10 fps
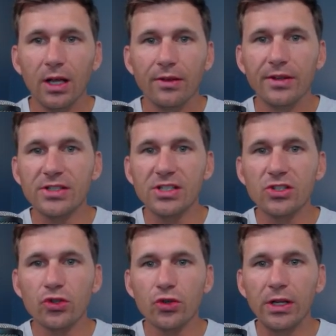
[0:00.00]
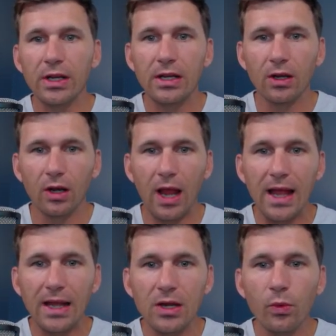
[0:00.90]
this is treated here,
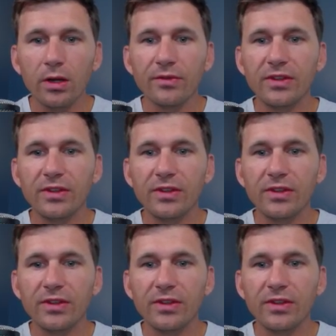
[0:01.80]
any one of